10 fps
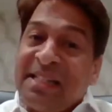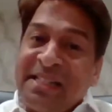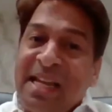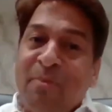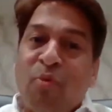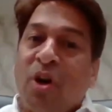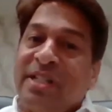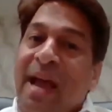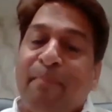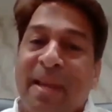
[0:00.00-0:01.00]
RCM
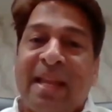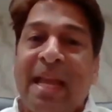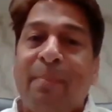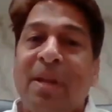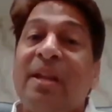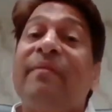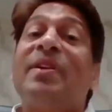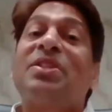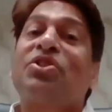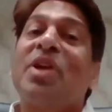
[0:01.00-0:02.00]
was applicable,
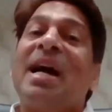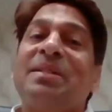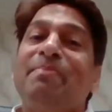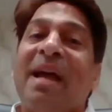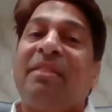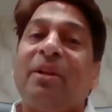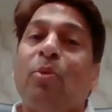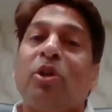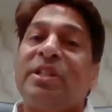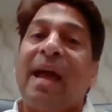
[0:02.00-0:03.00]
reverse charge
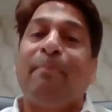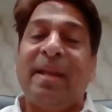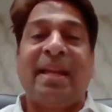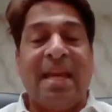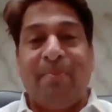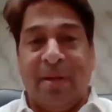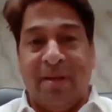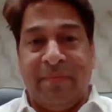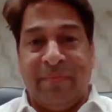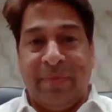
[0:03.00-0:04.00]
method was
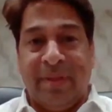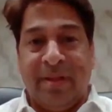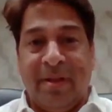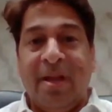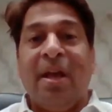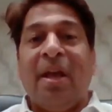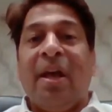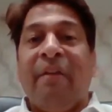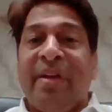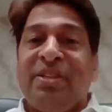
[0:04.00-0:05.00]
applicable
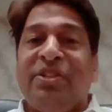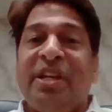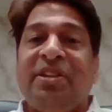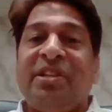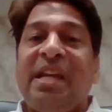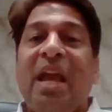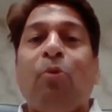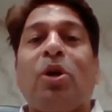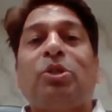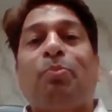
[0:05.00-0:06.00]
when
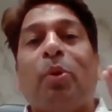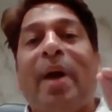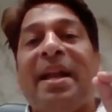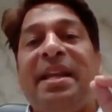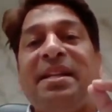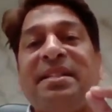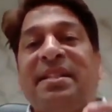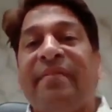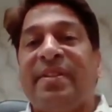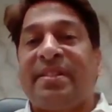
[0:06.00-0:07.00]
GTA was providing
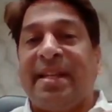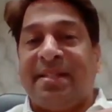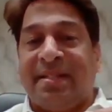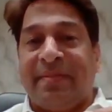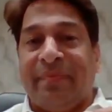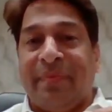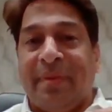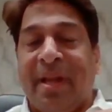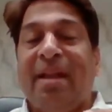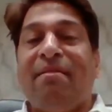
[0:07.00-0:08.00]
services
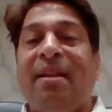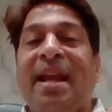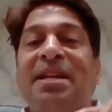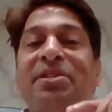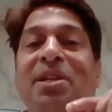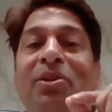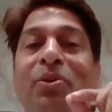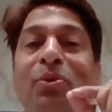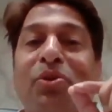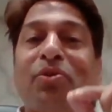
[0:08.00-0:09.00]
in
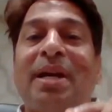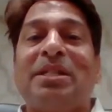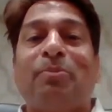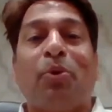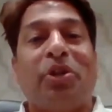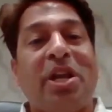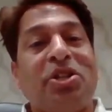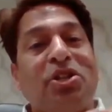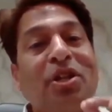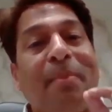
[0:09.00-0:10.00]
relation to
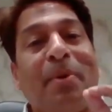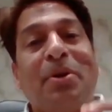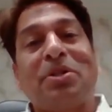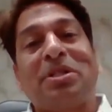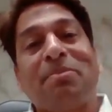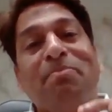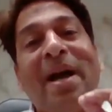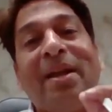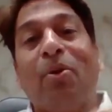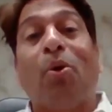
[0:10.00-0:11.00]
transportation of goods
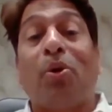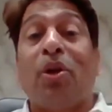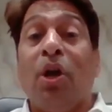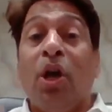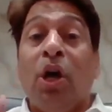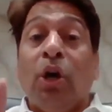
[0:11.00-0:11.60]
by road